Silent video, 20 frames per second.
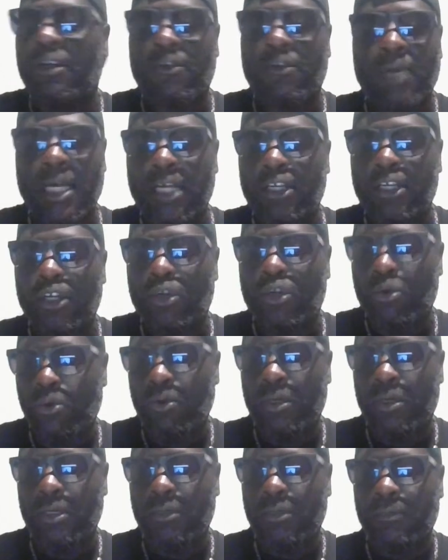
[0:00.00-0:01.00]
around the
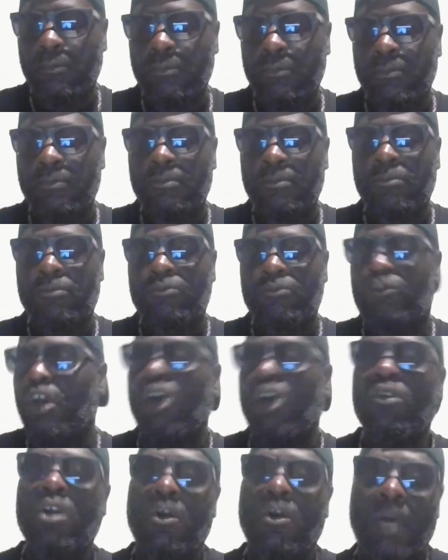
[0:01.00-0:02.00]
corner.
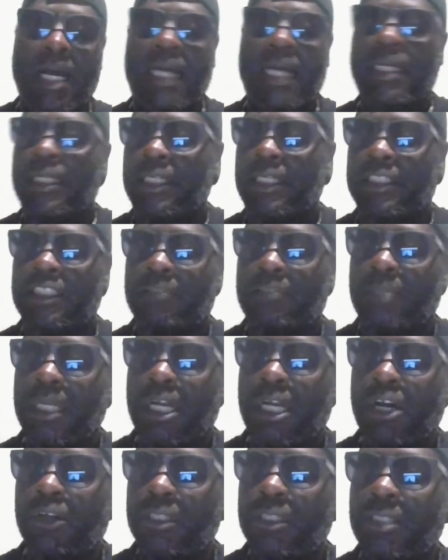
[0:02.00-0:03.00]
Don't go out there and spend
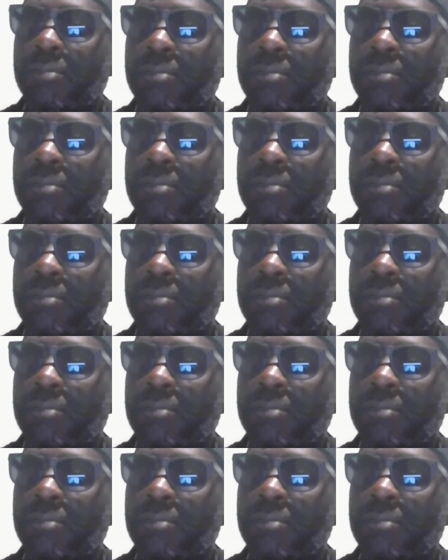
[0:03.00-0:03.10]
all your